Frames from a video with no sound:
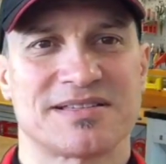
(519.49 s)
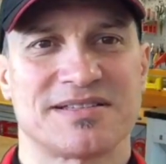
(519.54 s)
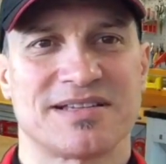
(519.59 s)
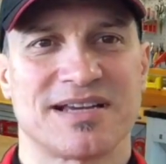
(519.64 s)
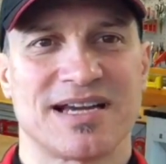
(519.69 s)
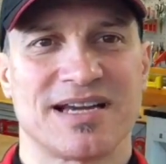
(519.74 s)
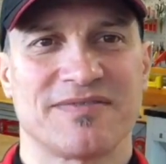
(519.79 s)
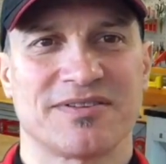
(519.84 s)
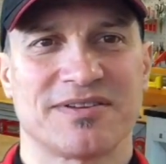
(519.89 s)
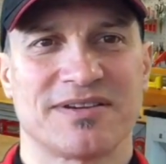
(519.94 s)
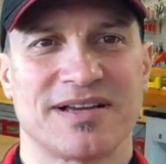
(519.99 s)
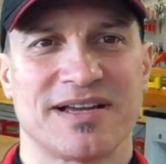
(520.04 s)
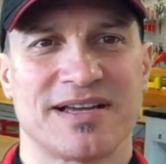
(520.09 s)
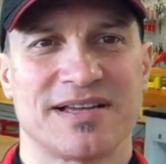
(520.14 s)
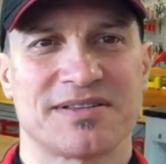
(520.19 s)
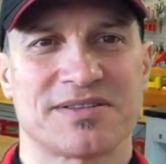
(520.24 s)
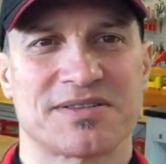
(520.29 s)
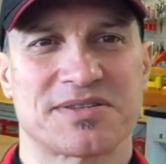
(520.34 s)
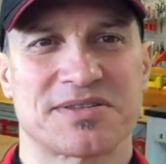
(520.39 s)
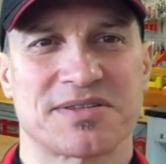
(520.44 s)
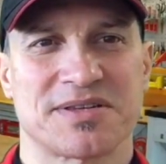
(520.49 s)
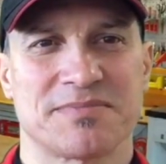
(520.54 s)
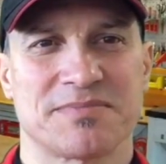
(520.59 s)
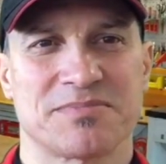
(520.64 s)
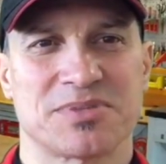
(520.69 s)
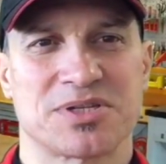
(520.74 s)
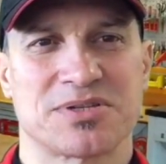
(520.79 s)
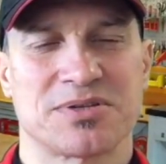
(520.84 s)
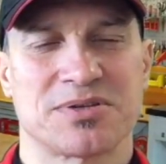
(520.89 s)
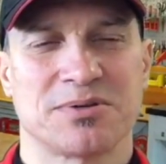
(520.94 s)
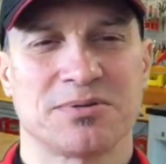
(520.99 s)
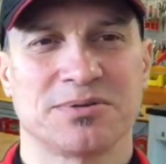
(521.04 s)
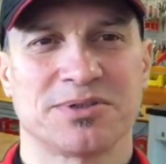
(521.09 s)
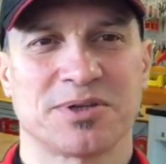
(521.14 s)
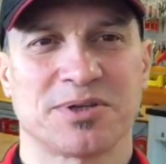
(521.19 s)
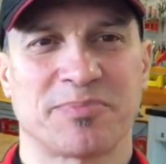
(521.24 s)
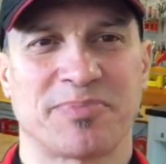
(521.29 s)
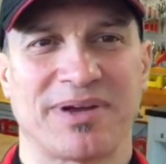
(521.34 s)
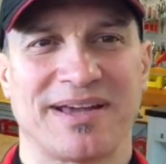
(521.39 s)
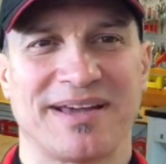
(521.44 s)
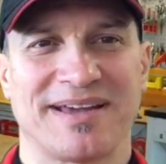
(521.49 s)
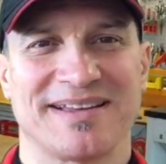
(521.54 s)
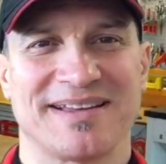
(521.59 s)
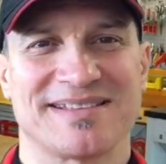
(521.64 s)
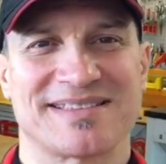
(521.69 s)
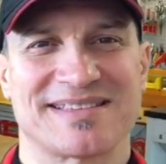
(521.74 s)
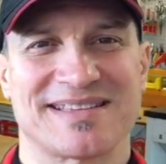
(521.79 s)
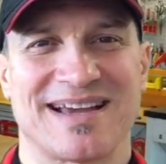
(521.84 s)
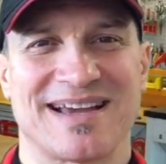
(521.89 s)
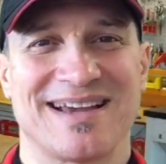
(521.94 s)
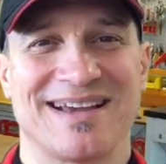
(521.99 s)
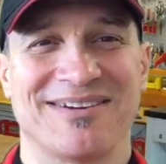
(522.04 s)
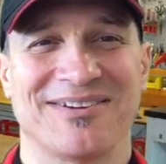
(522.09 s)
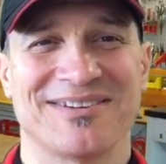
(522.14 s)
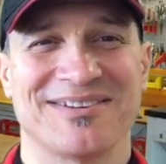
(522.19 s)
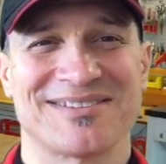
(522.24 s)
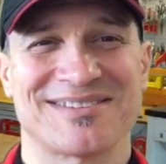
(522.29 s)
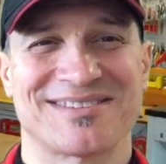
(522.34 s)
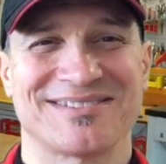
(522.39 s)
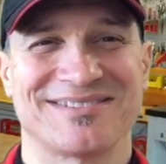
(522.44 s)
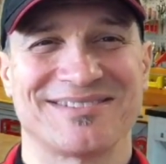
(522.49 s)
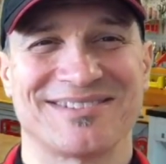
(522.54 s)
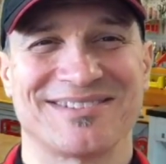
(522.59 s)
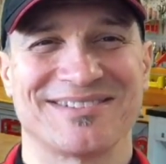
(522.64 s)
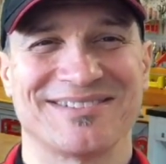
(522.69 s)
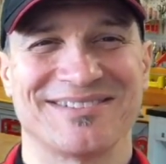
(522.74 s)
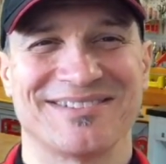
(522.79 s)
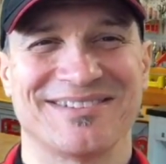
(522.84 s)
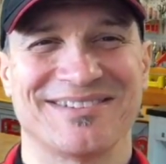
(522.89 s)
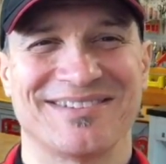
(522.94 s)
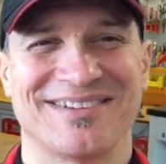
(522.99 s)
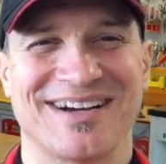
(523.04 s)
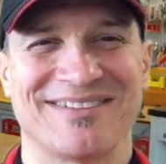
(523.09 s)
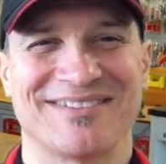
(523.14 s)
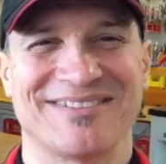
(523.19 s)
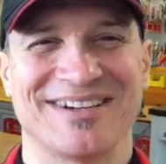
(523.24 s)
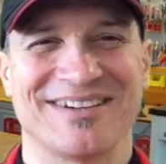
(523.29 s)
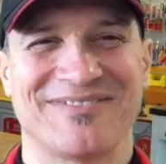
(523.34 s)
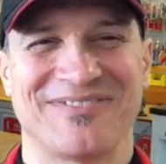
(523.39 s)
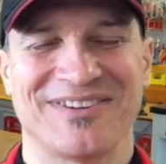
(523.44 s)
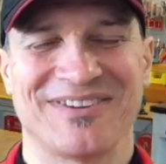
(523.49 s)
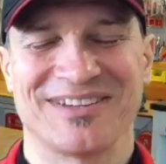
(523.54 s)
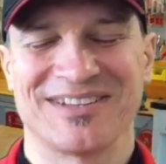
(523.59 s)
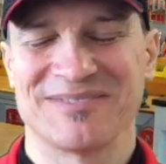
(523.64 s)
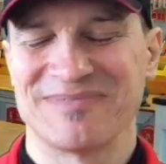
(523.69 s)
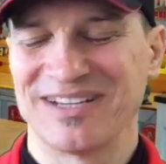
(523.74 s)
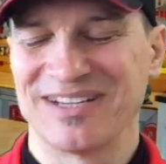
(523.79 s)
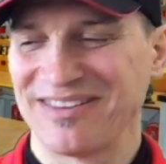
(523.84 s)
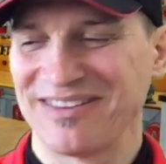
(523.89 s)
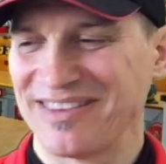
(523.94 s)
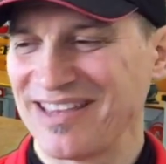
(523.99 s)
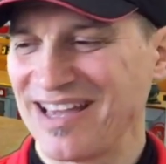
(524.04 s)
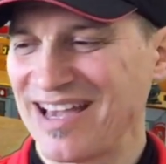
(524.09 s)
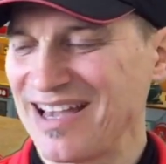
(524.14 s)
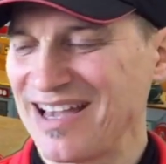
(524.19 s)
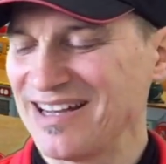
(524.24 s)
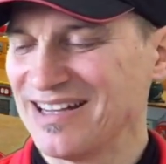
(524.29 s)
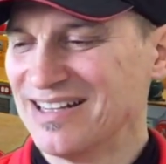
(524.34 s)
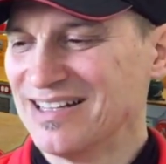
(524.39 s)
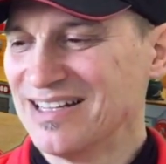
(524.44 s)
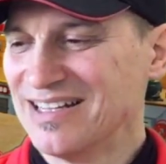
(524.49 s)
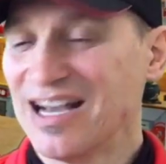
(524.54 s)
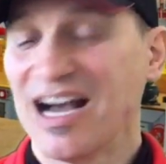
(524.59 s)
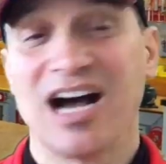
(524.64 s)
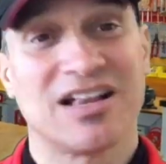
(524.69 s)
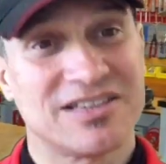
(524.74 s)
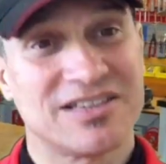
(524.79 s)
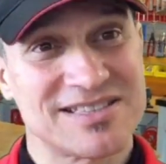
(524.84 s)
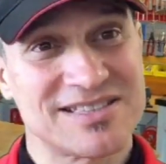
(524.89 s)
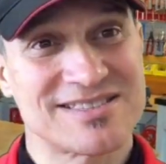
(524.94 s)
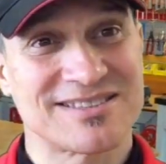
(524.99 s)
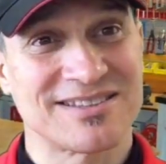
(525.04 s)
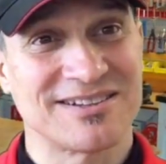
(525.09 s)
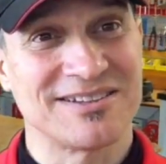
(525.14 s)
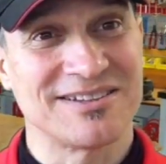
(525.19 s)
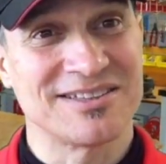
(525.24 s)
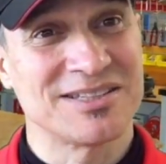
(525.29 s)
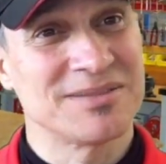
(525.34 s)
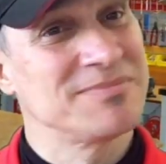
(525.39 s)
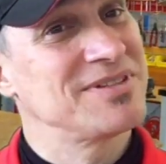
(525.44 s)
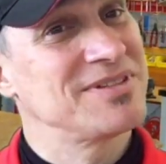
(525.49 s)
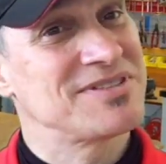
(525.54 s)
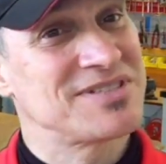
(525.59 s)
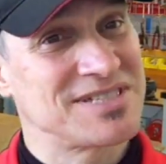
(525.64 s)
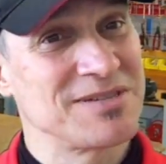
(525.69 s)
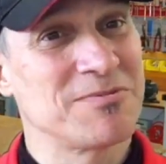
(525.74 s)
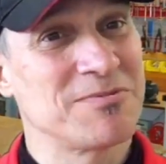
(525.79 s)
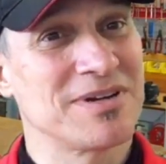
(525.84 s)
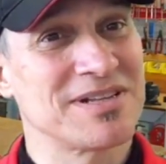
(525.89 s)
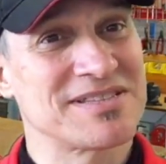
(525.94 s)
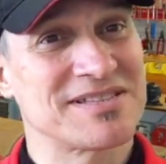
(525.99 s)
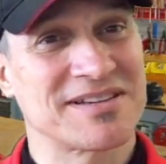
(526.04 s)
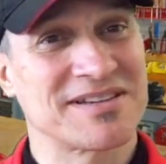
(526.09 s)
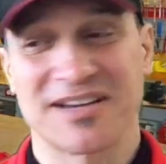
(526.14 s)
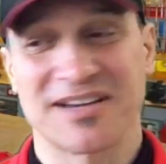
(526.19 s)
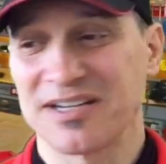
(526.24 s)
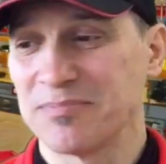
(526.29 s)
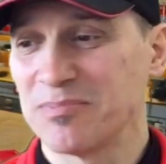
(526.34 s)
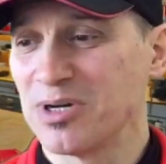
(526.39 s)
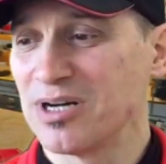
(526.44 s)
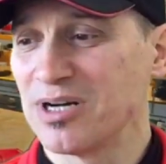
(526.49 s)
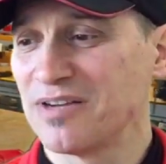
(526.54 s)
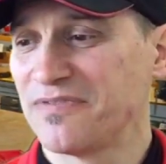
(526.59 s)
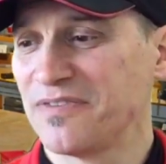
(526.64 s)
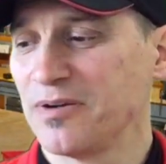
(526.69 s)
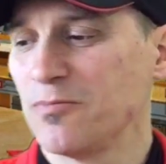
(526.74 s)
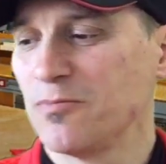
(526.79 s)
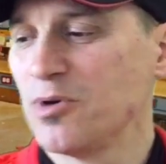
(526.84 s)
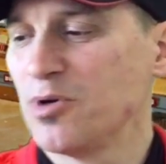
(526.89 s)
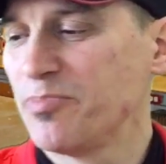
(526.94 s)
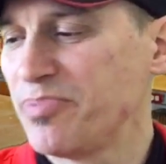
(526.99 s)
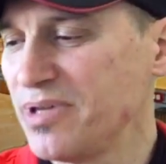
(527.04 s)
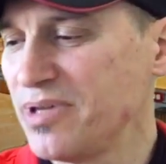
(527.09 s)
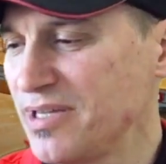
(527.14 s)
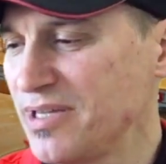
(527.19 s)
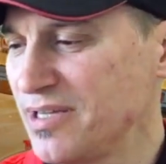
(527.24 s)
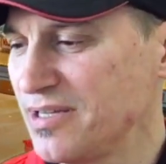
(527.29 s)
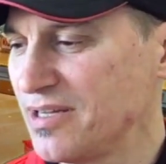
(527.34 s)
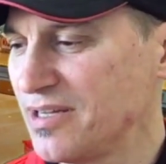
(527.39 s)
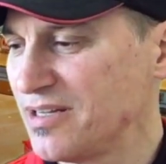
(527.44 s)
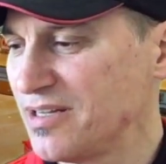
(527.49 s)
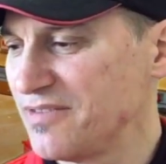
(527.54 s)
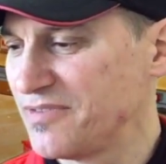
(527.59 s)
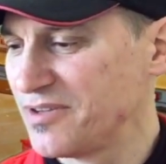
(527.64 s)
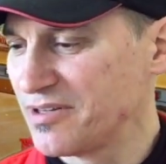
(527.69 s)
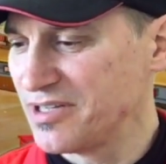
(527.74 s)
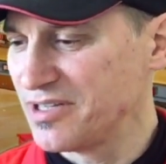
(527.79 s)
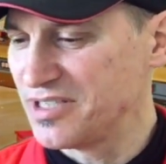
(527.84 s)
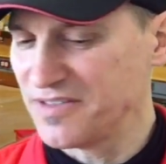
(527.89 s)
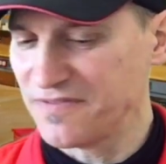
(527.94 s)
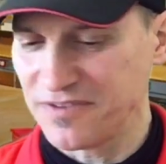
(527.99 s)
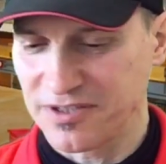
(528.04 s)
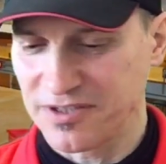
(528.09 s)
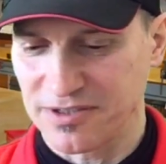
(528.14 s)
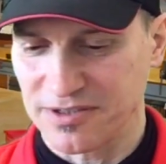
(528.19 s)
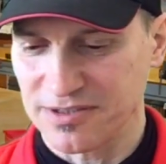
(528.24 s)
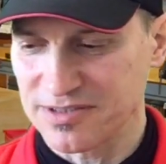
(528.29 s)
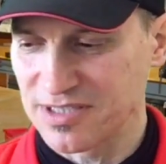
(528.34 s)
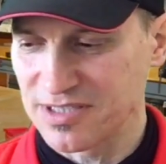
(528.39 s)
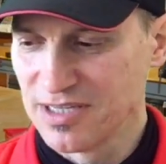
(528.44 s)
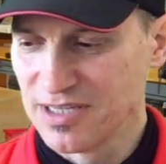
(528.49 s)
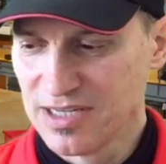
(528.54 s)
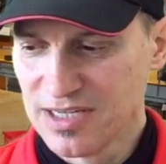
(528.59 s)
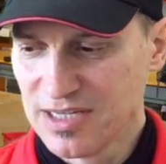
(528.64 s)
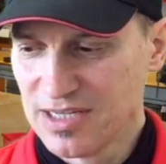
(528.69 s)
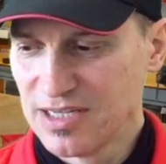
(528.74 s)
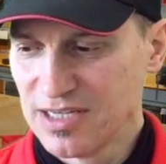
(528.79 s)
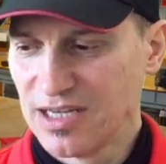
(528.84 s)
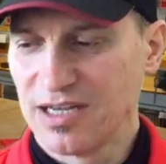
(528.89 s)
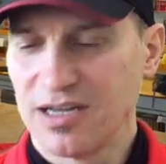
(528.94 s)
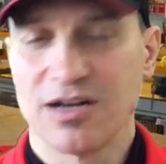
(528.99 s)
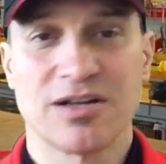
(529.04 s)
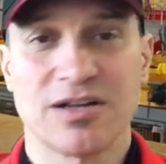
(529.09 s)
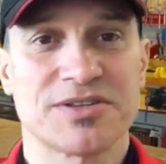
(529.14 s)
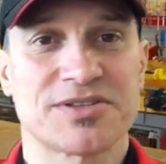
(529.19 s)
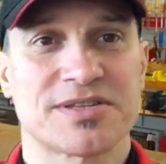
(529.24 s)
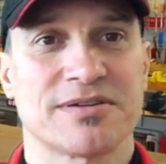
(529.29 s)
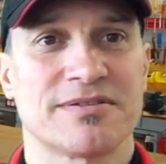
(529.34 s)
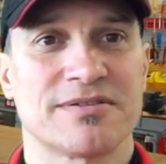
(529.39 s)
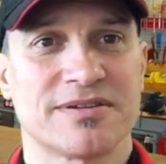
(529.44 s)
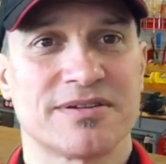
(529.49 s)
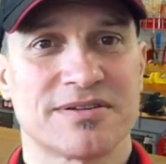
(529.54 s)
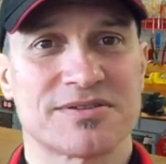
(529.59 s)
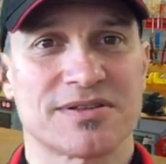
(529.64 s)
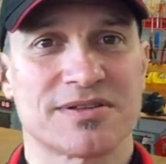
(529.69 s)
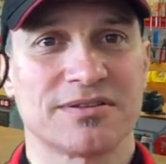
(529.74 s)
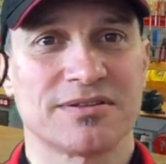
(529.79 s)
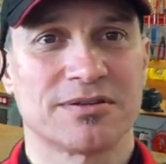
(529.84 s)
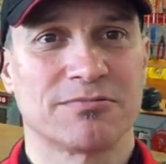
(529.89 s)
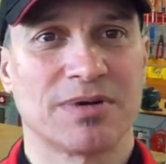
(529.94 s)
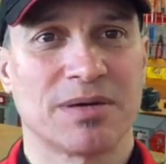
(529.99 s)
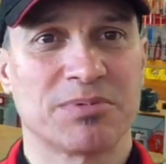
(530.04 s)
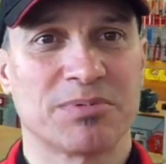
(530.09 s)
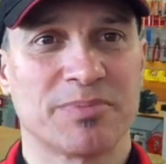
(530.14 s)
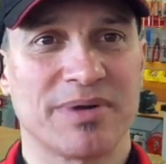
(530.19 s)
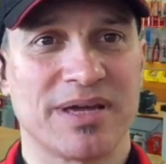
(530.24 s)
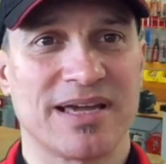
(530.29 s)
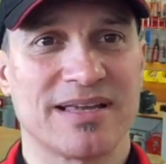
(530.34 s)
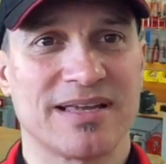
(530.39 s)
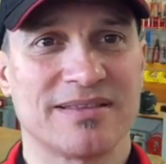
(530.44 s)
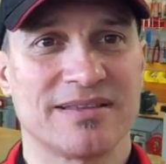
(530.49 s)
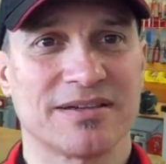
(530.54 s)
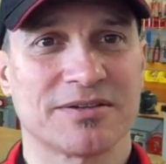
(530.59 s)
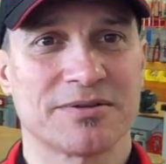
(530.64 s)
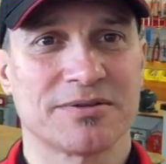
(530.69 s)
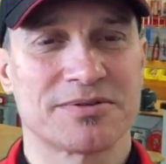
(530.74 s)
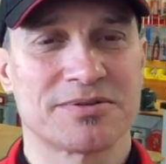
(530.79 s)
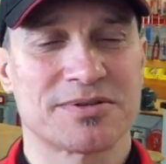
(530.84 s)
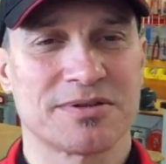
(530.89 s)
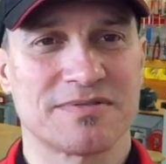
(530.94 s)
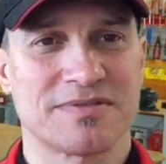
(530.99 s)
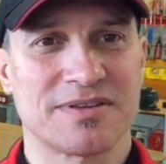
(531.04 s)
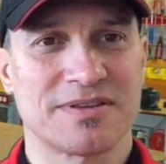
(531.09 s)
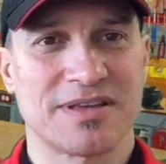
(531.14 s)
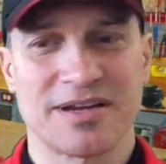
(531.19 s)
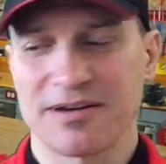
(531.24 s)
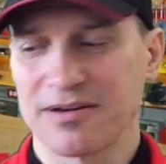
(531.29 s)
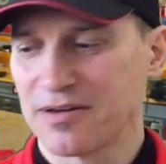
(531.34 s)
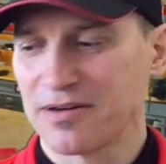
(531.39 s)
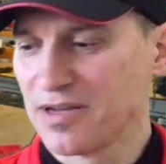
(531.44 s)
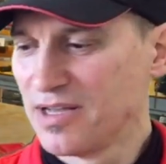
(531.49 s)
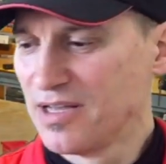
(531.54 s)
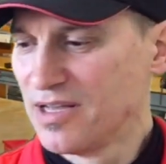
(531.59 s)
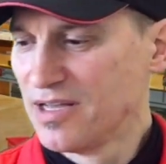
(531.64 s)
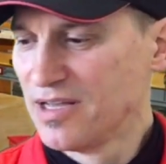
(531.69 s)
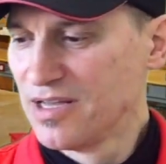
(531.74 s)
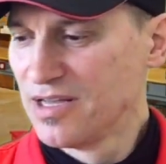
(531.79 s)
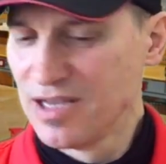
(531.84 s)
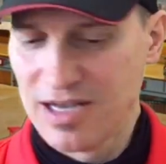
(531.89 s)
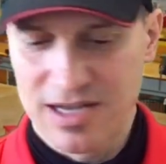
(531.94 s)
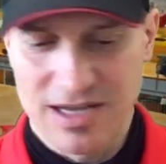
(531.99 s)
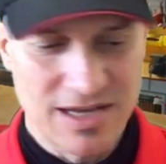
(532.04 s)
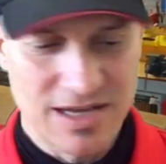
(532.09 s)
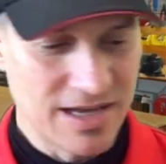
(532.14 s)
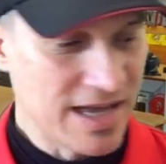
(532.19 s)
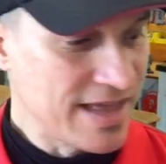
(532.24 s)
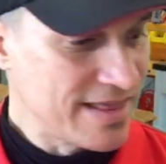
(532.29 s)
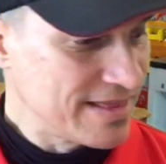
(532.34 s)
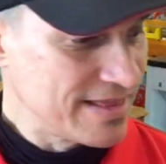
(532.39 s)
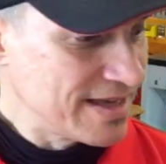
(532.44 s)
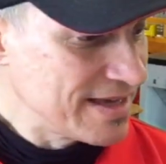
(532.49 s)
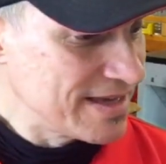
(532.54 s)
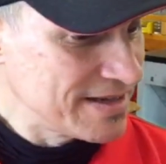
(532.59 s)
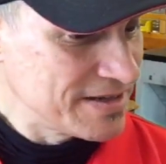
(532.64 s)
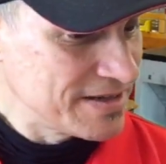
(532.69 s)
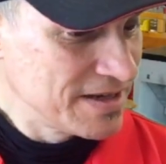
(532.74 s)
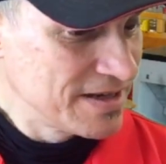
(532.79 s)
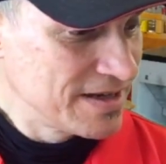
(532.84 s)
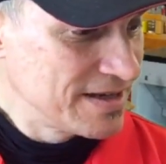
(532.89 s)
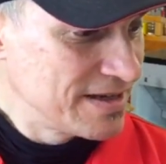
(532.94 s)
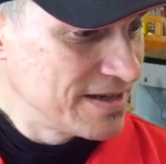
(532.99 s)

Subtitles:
diver has some shoulder pads. I also don't know how I feel about that. I'll install them. She wants to cut them off. It won't be very difficult. Also, there's a little rubber band that goes over there. And then